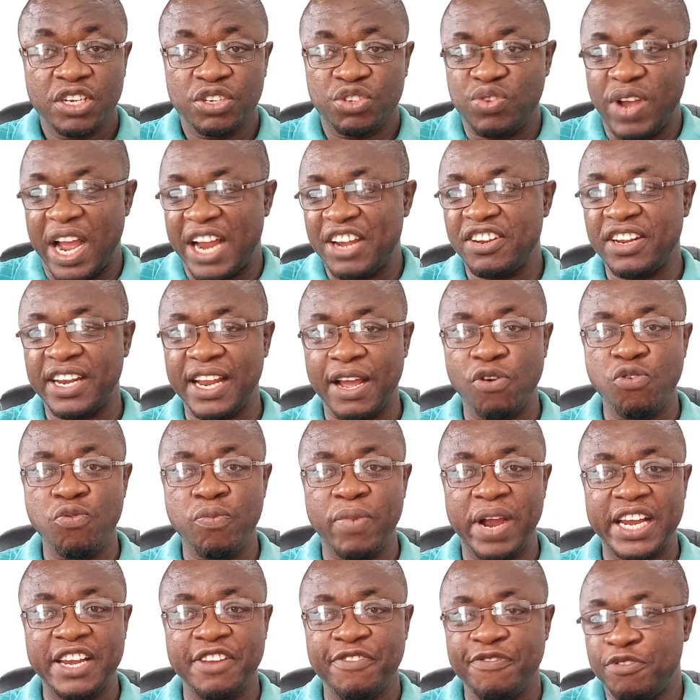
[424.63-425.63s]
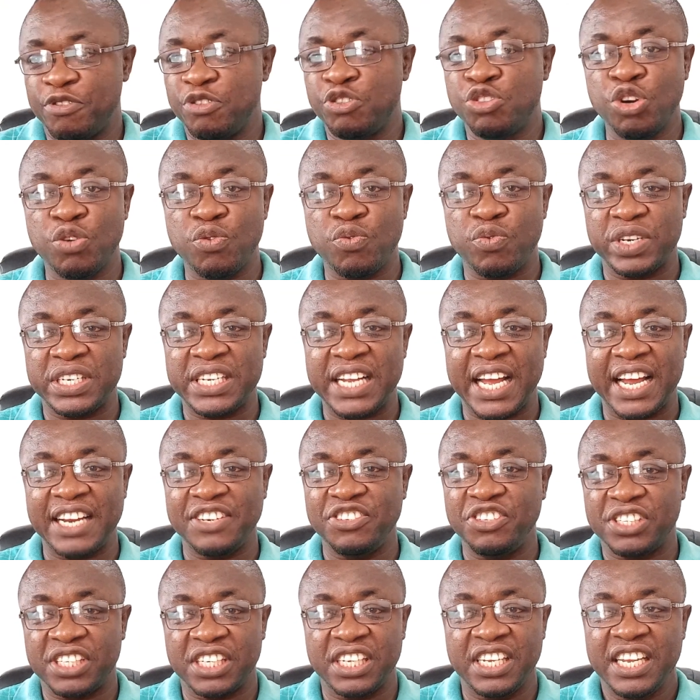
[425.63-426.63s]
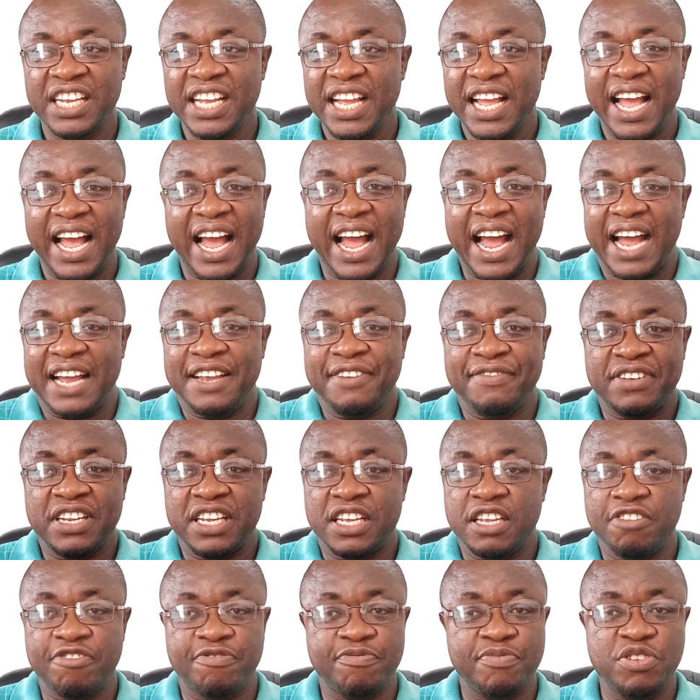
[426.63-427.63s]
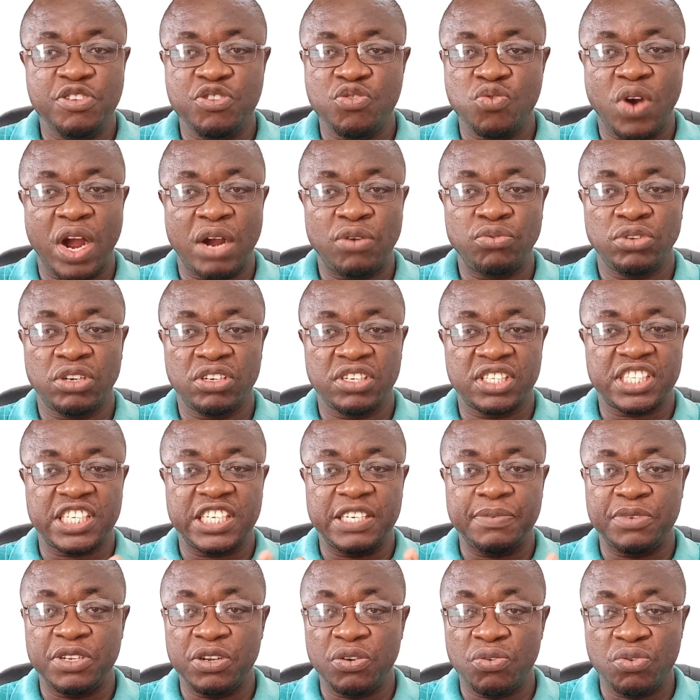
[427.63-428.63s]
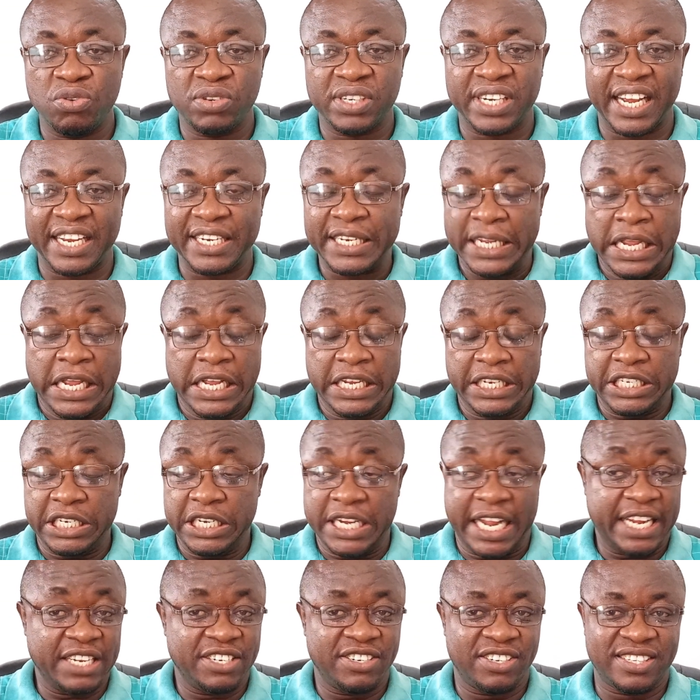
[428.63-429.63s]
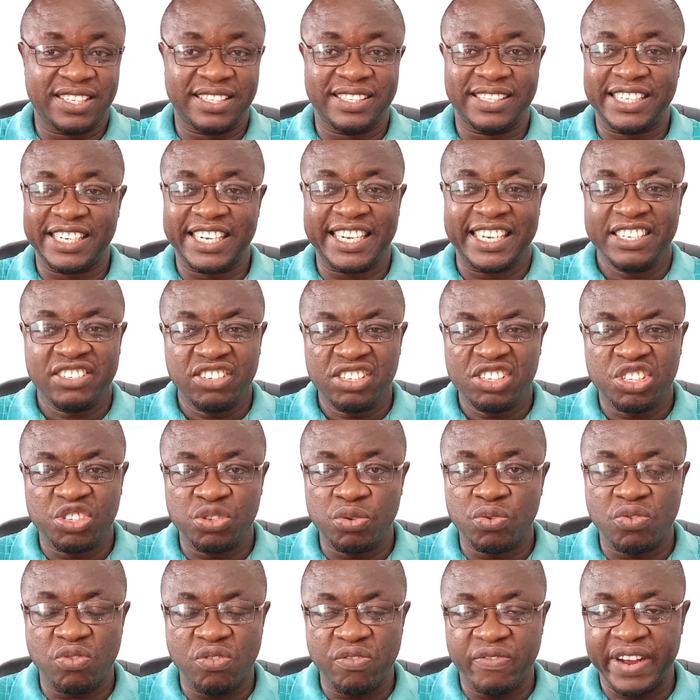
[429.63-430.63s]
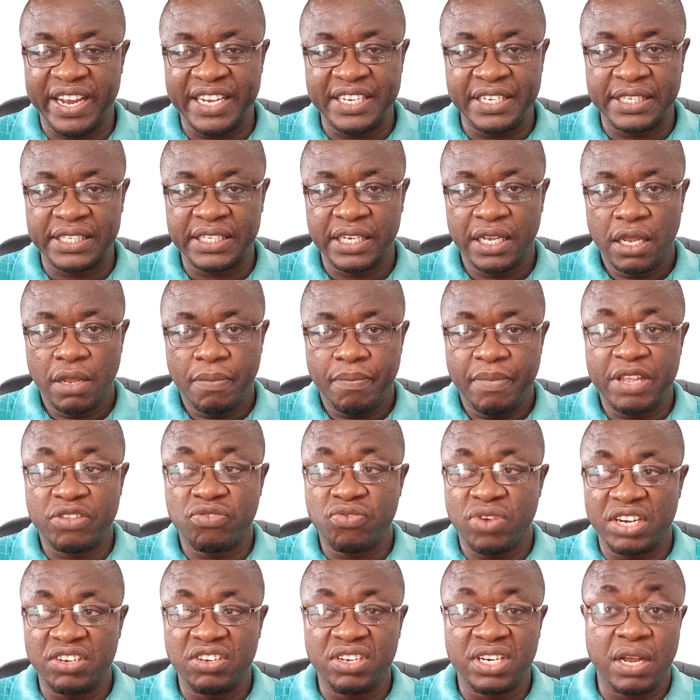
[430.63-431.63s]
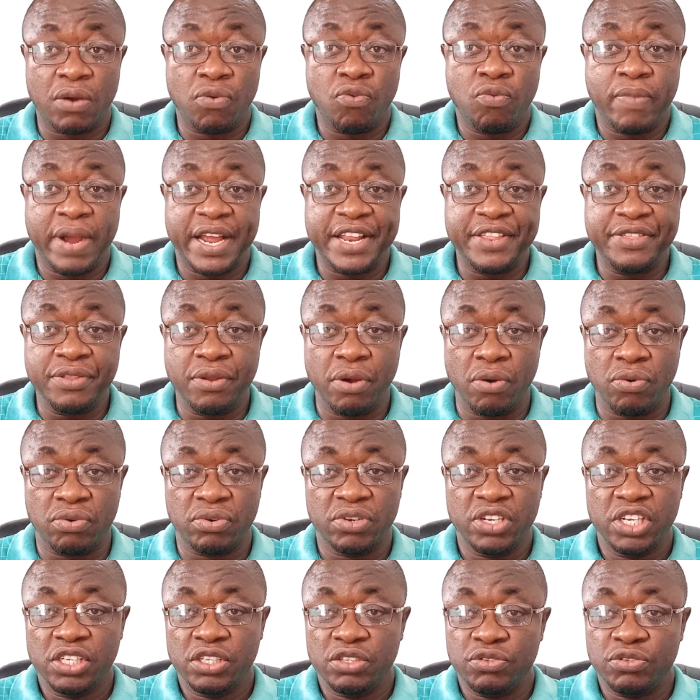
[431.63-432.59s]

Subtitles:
To another woman, if you joke with her and you say, if they give me you, I will not sleep the whole night. She can just joke over it. But to another woman, no.